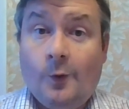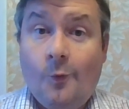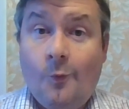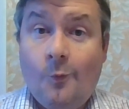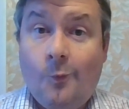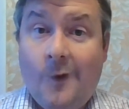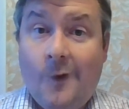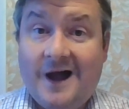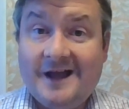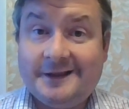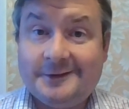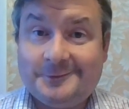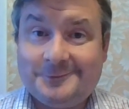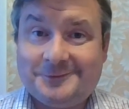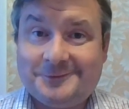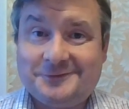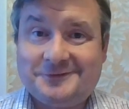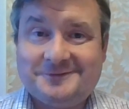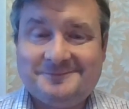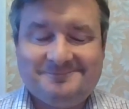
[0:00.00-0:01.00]

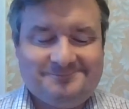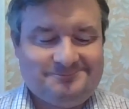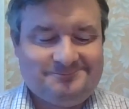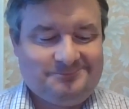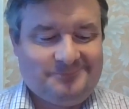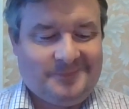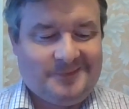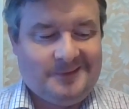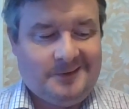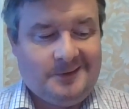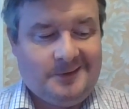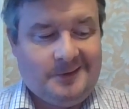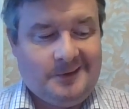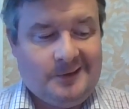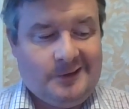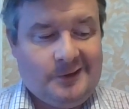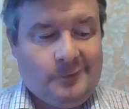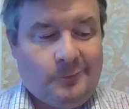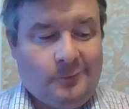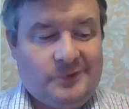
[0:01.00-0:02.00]
Wales?
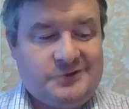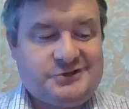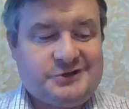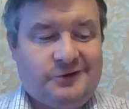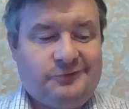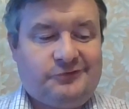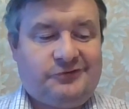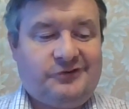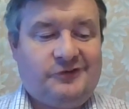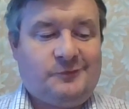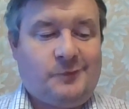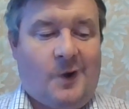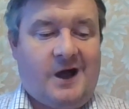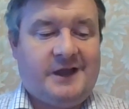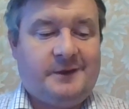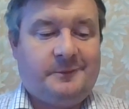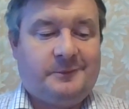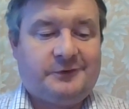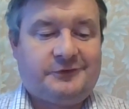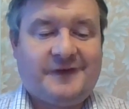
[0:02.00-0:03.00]
Which country's
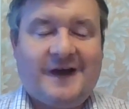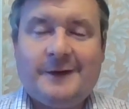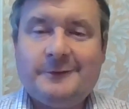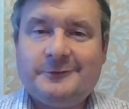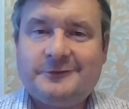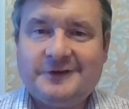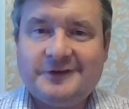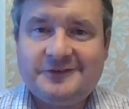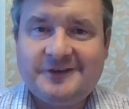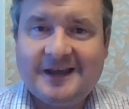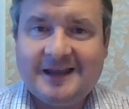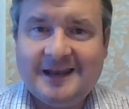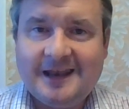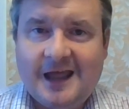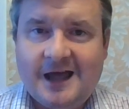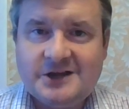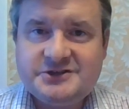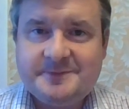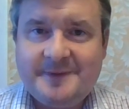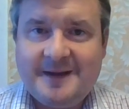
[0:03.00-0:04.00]
wine was found to contain
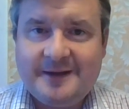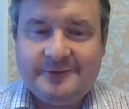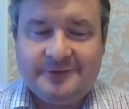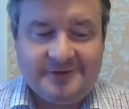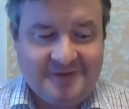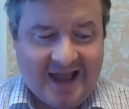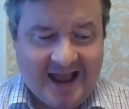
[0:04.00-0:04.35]
large amounts of